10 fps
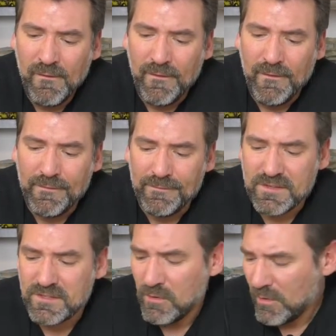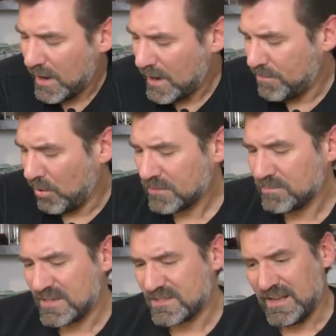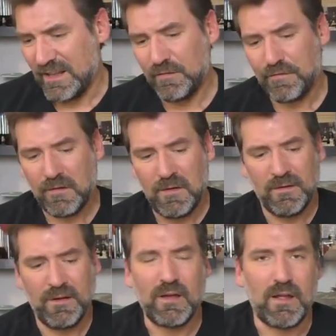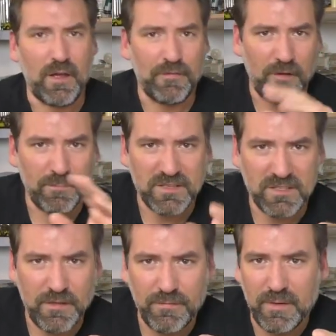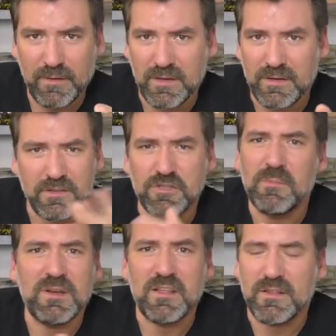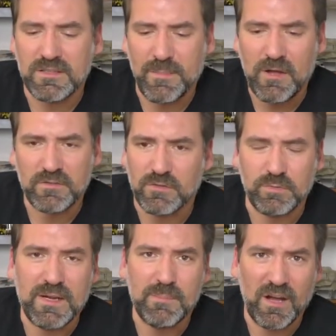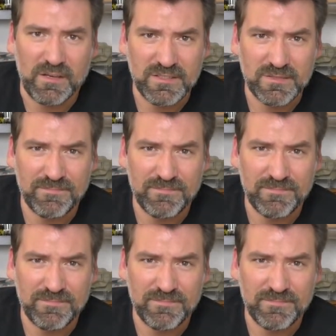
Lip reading: So I bought myself, I found myself in Germany, it's about 20 bucks,